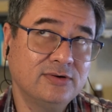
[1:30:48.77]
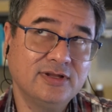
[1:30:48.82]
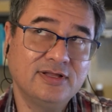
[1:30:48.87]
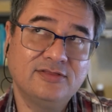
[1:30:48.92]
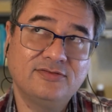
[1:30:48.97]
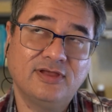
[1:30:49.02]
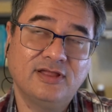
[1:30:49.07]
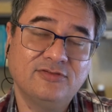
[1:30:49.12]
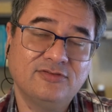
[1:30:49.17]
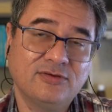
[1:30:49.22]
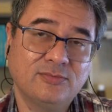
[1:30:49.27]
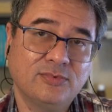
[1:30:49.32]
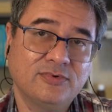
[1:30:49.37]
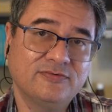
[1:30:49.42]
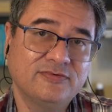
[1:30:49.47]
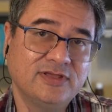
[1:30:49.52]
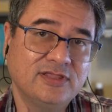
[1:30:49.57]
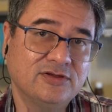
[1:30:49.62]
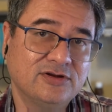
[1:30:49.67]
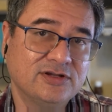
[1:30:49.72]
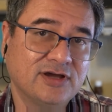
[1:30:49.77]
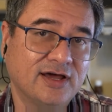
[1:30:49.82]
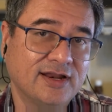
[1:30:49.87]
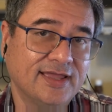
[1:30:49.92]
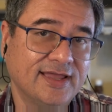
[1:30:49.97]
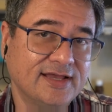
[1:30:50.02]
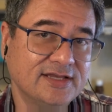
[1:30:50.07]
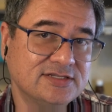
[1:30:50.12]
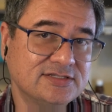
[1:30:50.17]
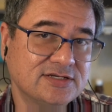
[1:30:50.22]
it ends up with either
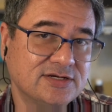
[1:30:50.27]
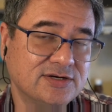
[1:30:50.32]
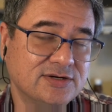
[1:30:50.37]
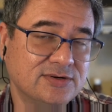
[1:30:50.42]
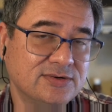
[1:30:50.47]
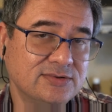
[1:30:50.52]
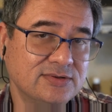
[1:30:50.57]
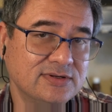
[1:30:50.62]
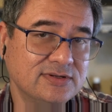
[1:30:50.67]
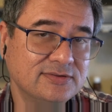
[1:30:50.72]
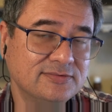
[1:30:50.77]
.so,